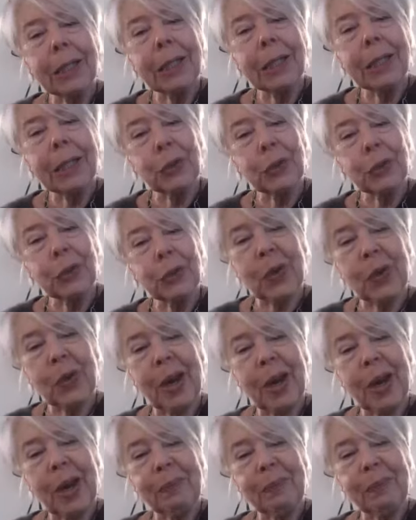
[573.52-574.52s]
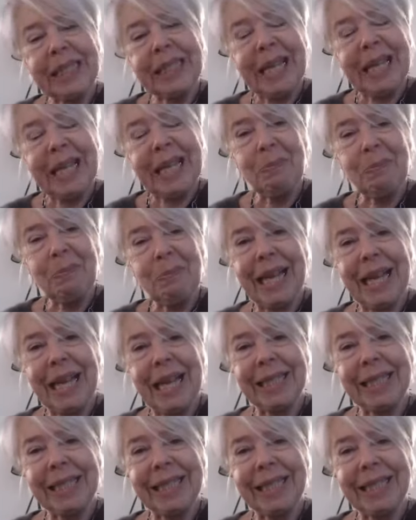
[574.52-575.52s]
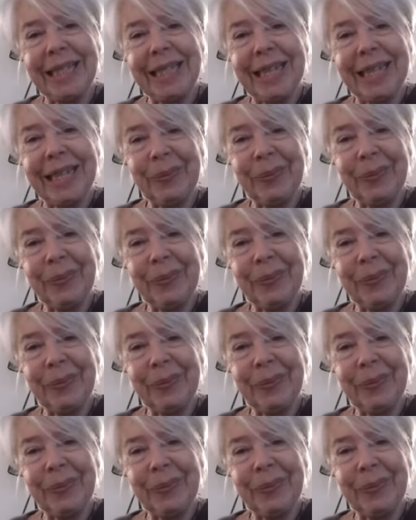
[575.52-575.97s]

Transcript: the waka up the Thames last year.